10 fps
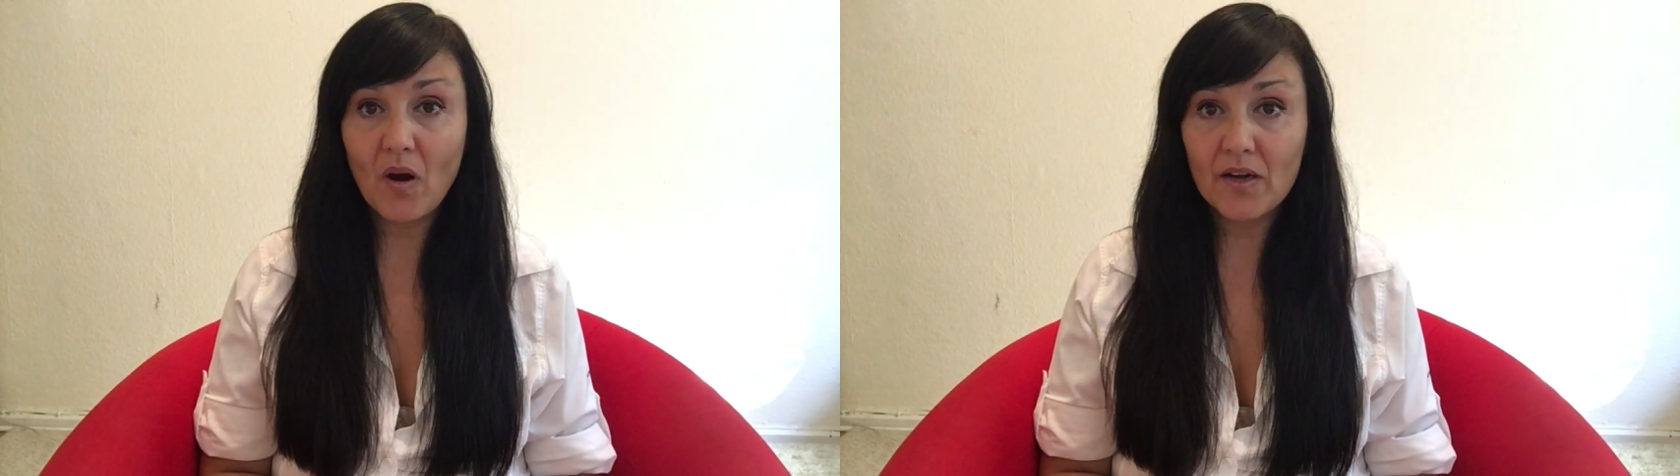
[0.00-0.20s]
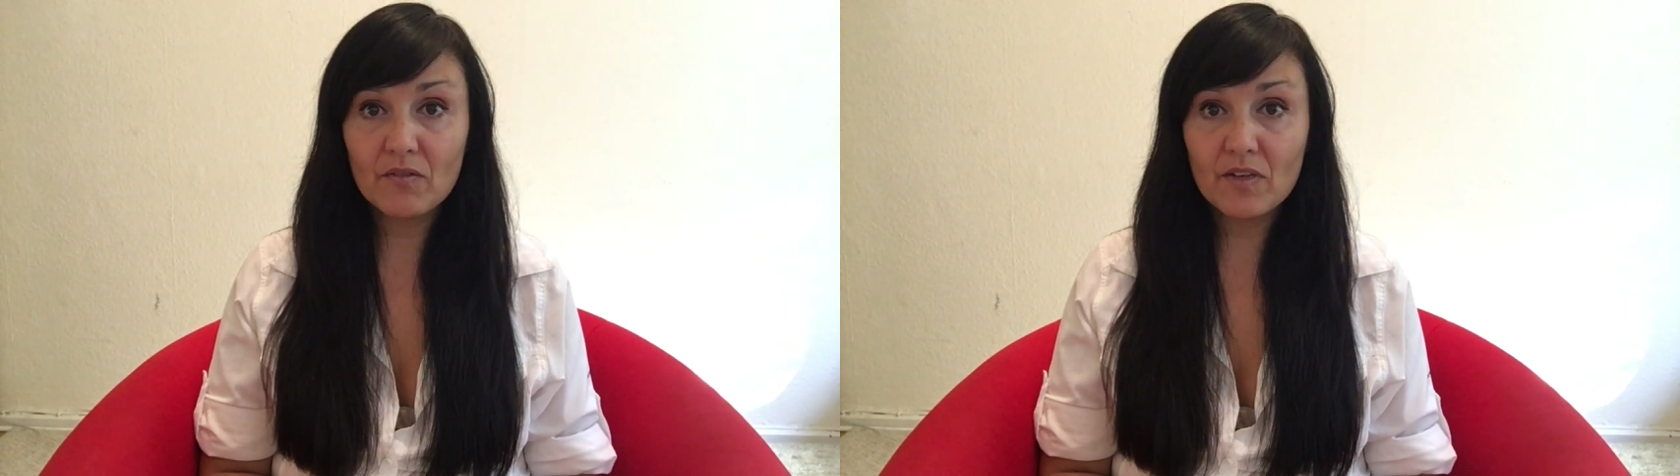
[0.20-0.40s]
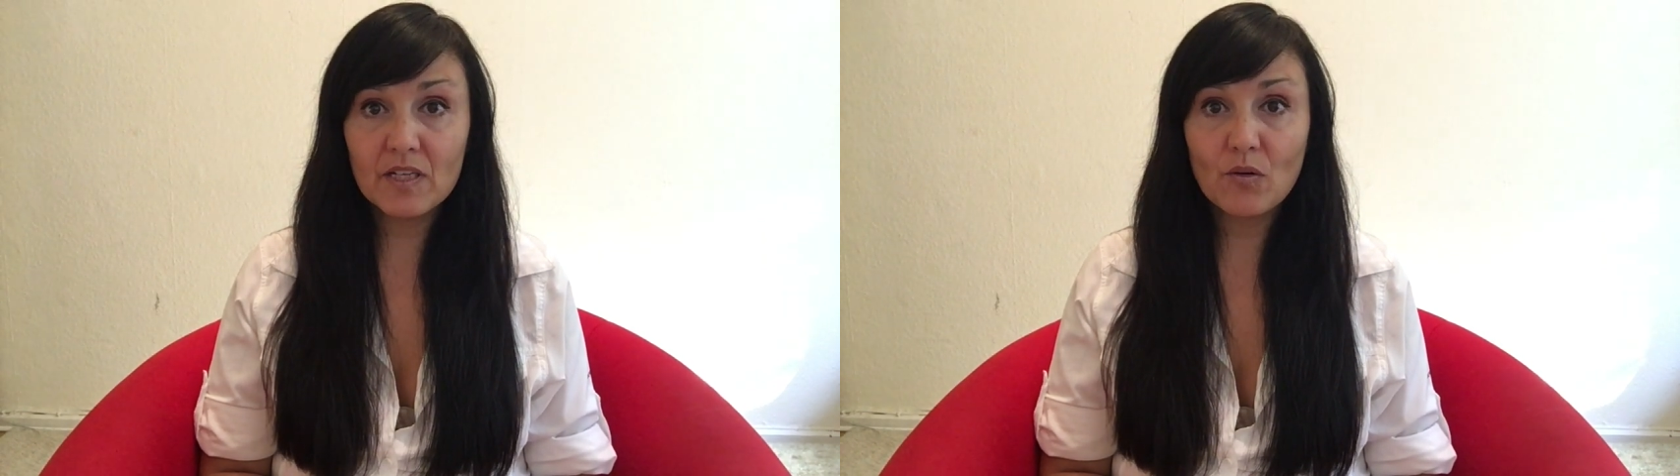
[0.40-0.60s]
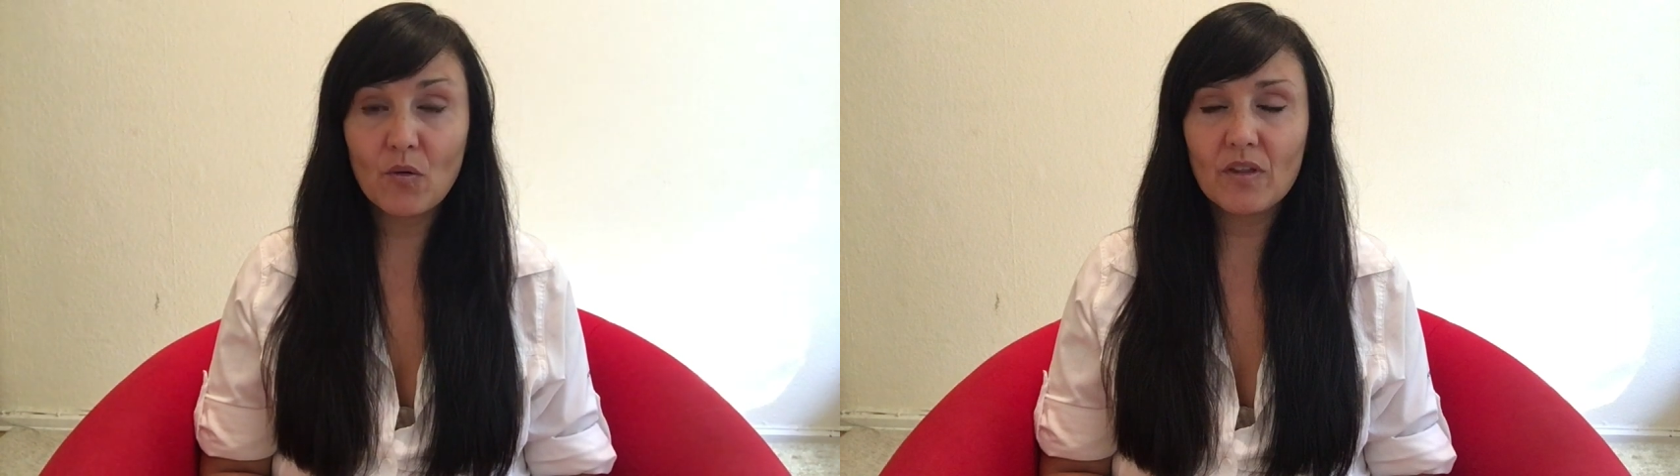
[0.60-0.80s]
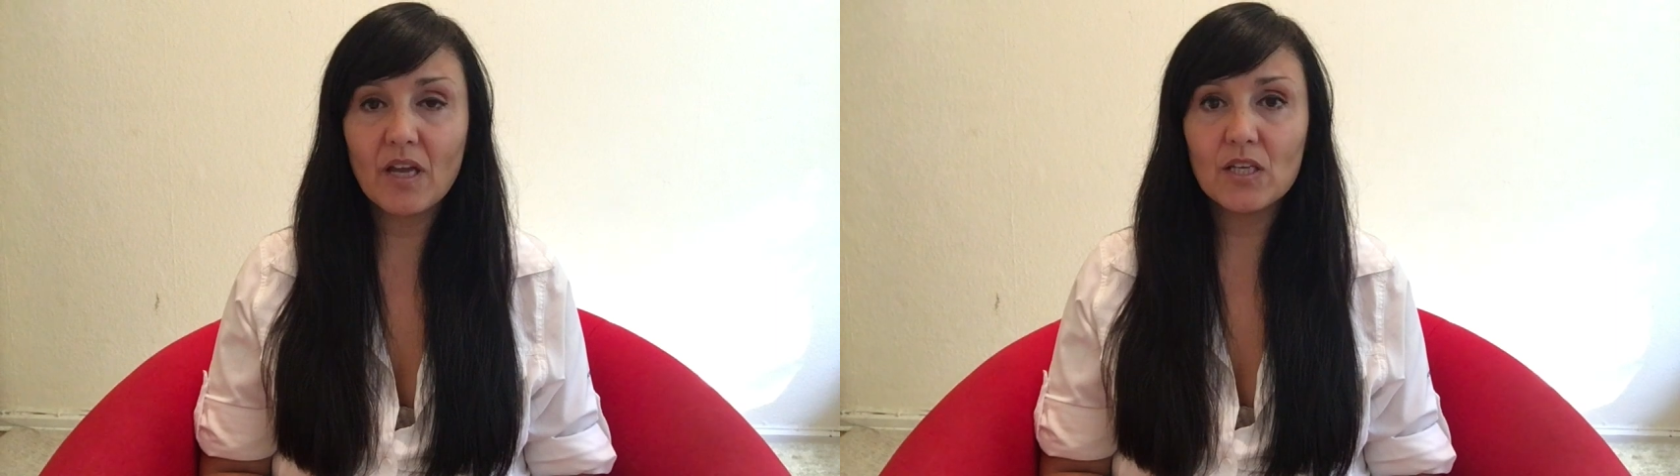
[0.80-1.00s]
part of it
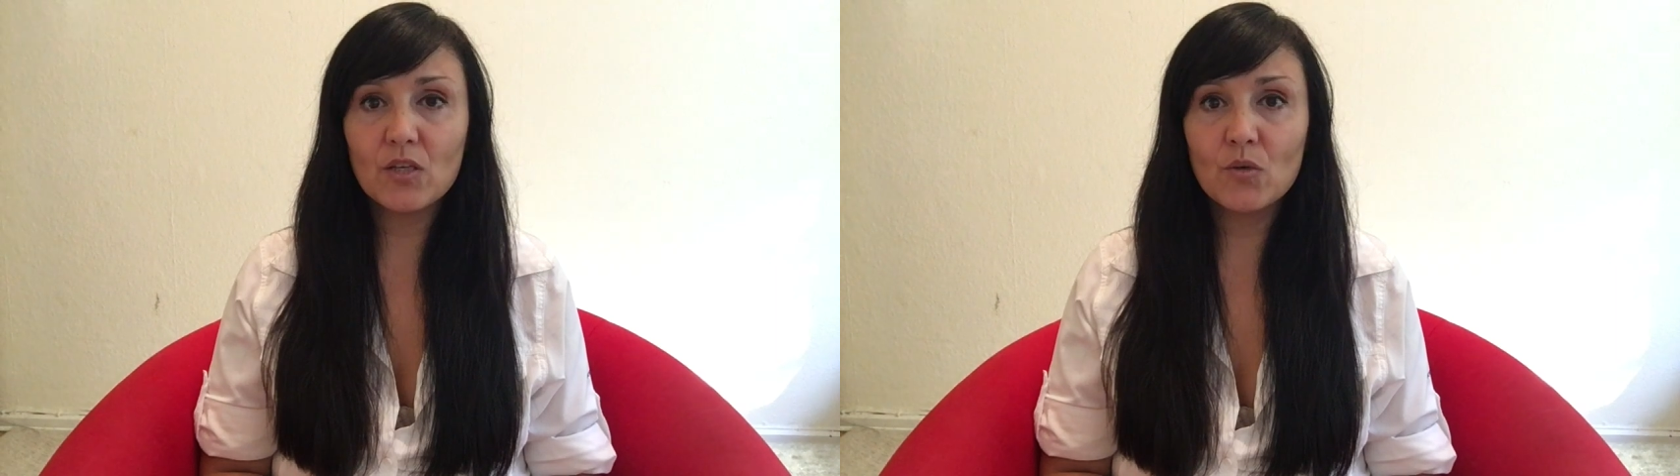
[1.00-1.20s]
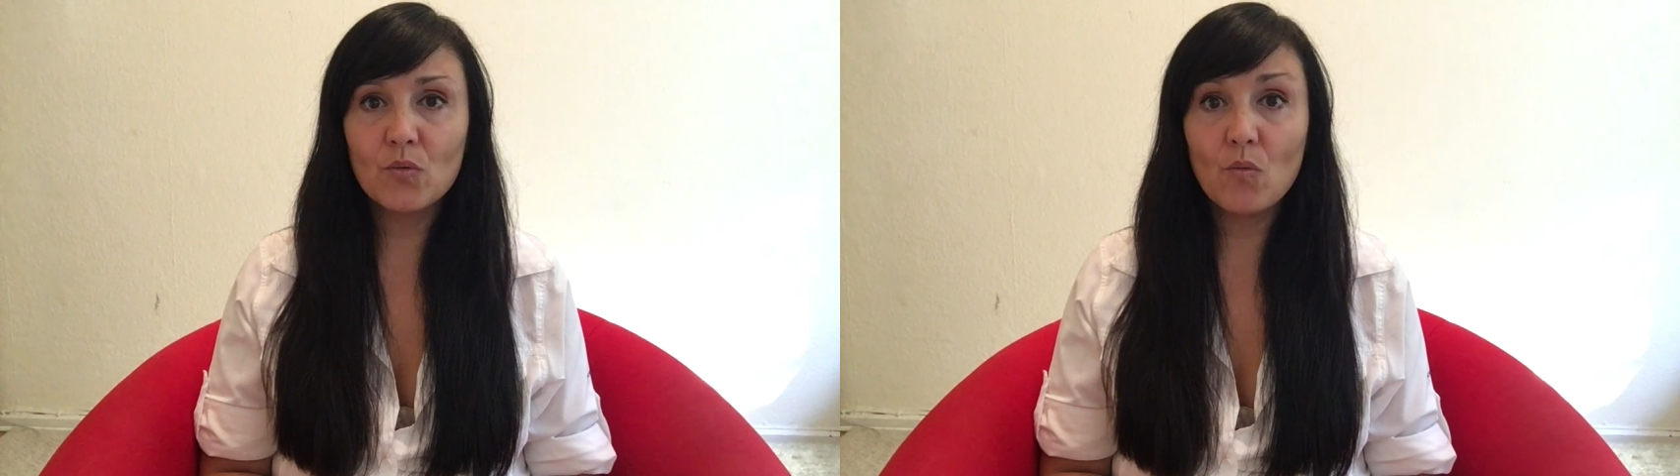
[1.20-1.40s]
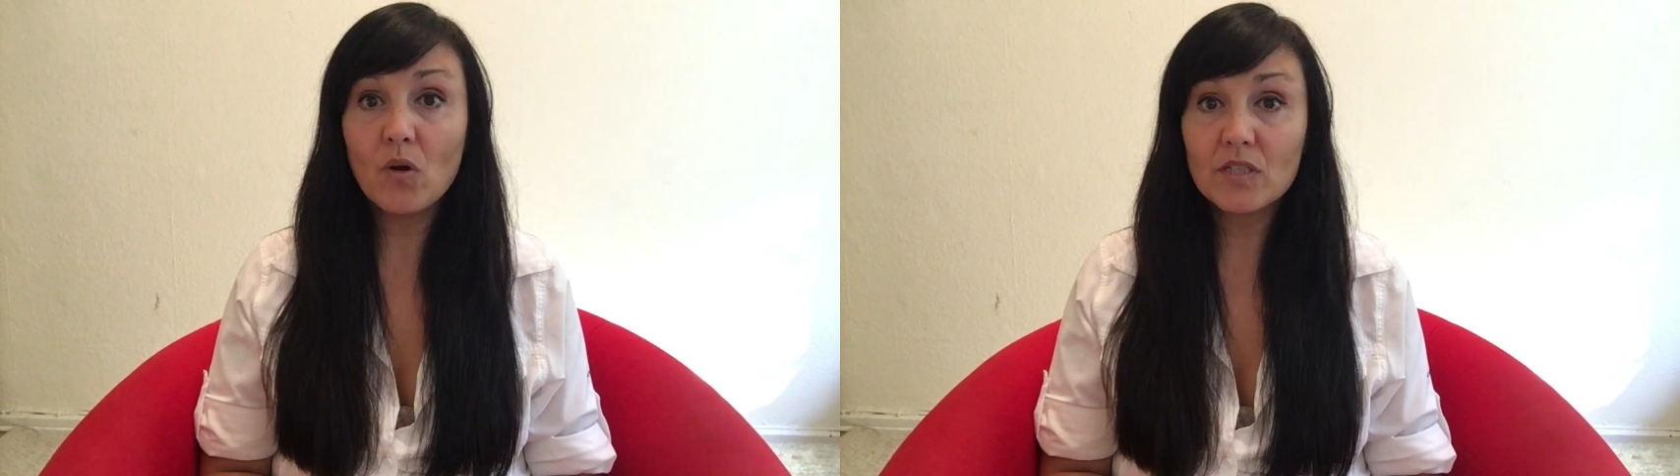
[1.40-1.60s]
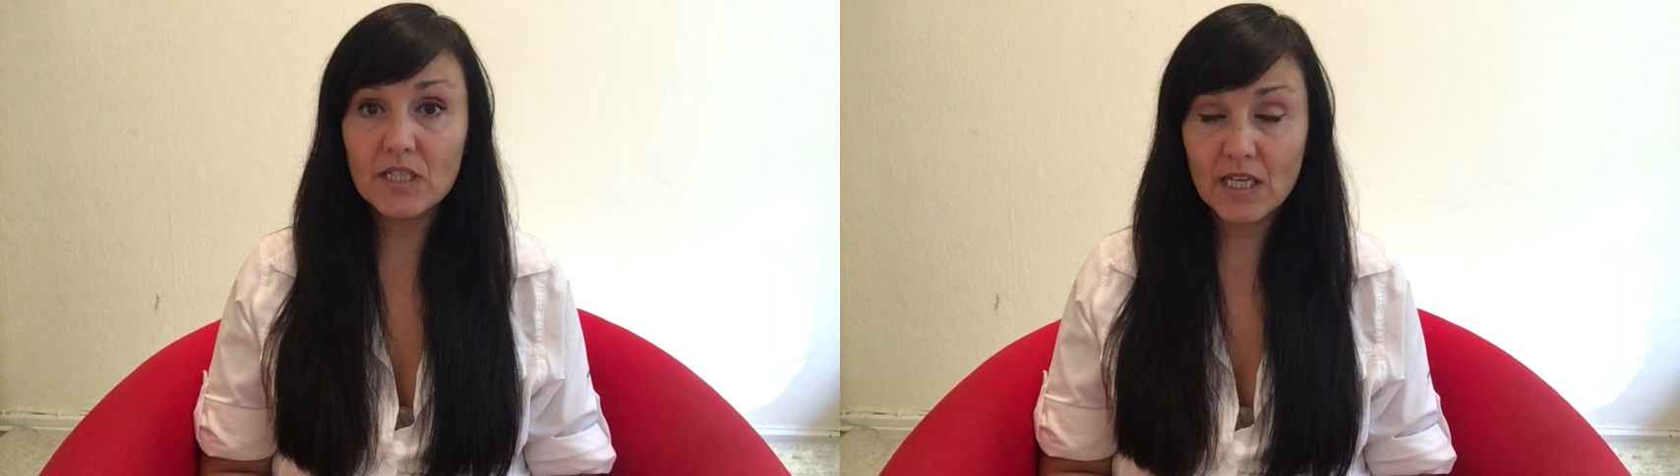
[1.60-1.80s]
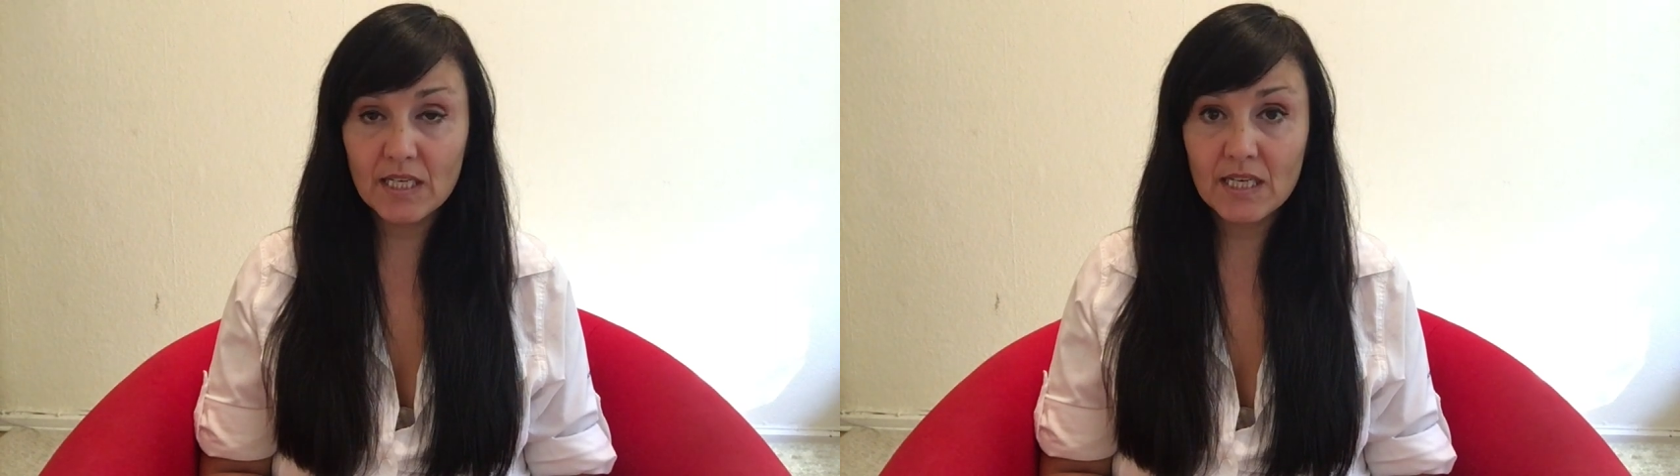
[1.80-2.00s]
or that you
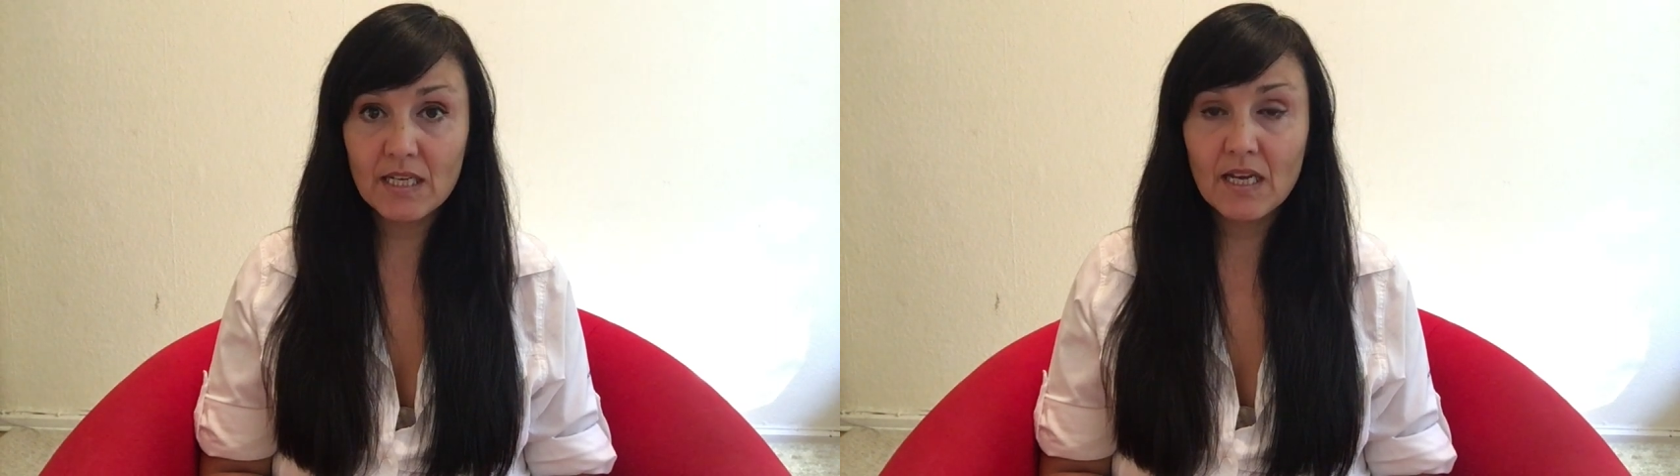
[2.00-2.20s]
wanted it.